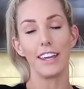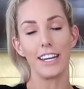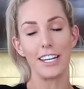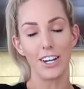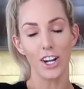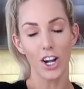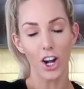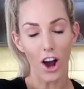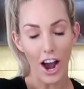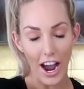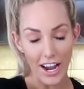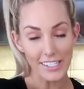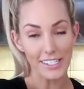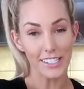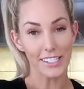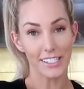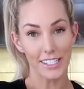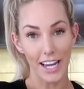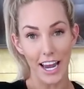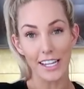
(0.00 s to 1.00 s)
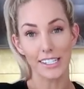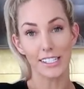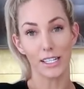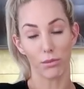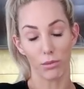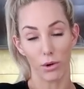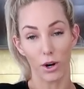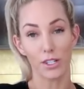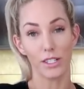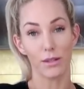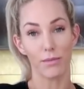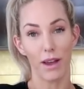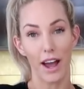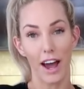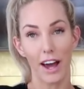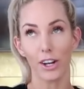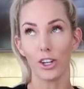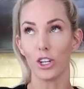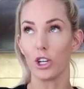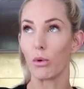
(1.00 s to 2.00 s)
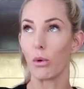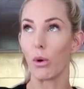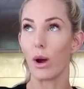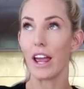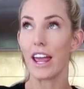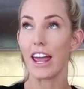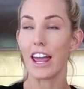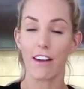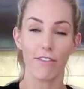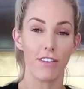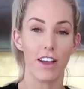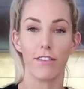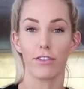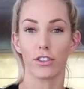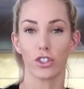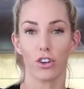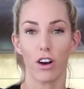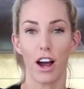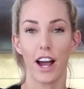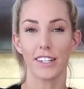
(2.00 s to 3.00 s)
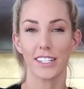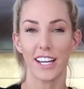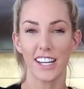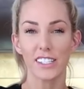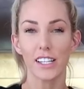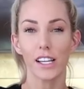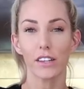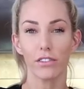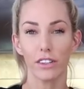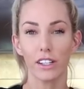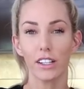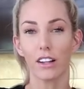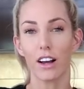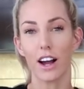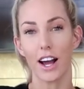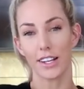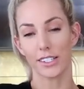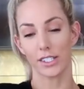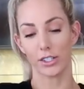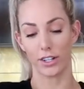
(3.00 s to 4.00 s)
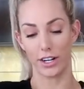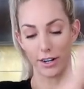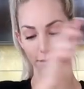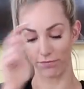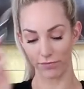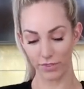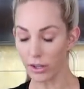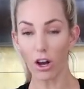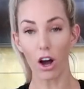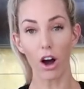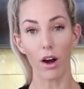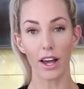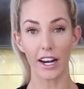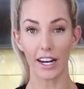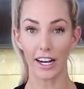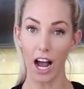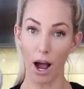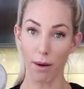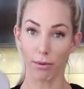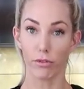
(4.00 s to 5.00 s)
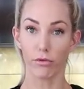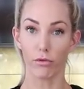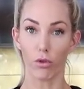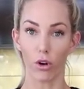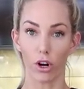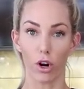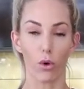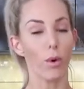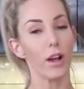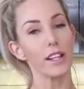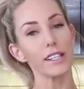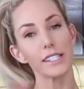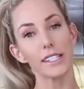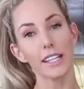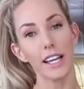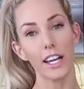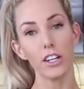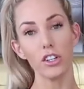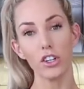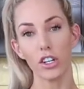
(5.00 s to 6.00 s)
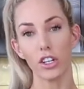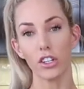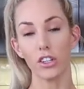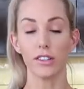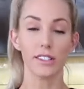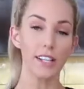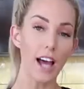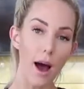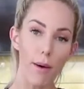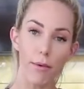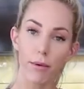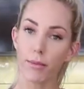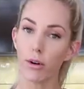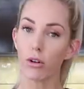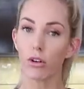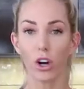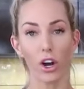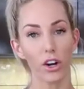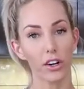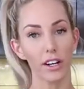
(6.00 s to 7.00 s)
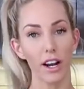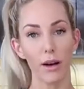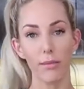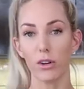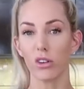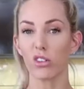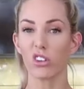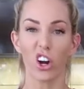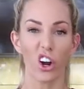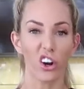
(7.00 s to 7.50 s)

the nicest tasting protein powder you will ever try. It tastes like vanilla ice cream. Oh, and a cup of water. Once again, you can use almond milk, coconut